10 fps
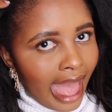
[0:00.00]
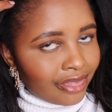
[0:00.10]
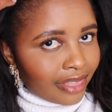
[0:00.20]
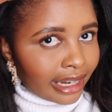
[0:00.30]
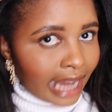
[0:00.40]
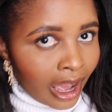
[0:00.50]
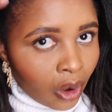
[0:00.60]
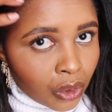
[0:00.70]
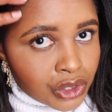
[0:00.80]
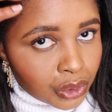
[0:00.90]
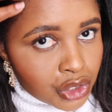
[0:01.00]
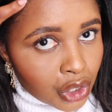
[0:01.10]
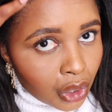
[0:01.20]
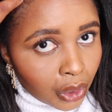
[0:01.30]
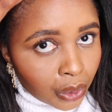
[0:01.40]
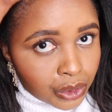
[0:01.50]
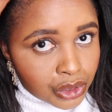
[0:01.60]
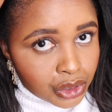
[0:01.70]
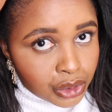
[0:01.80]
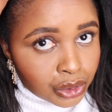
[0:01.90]
and then I also
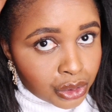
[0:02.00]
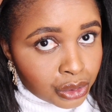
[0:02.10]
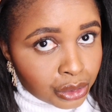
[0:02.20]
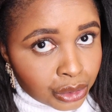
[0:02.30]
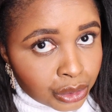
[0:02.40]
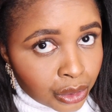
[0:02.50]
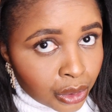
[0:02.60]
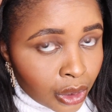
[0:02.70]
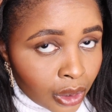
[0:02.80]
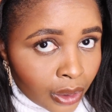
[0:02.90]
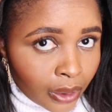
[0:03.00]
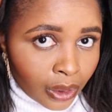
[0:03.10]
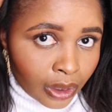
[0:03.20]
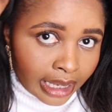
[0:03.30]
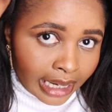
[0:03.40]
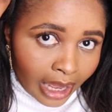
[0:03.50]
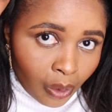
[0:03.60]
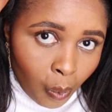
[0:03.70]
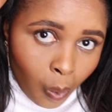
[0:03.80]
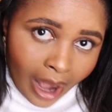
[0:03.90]
chose to do
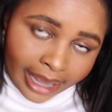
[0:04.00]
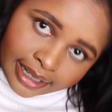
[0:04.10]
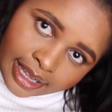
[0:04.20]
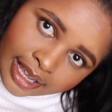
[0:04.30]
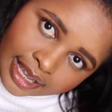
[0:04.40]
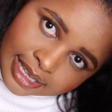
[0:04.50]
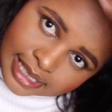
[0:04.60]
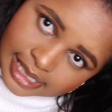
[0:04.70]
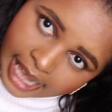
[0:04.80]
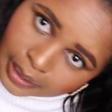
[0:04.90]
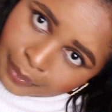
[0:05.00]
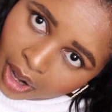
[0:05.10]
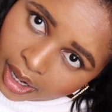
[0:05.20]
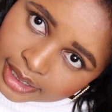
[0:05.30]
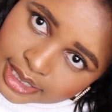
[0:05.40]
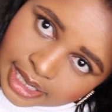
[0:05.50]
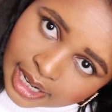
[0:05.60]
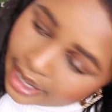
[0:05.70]
like one side part.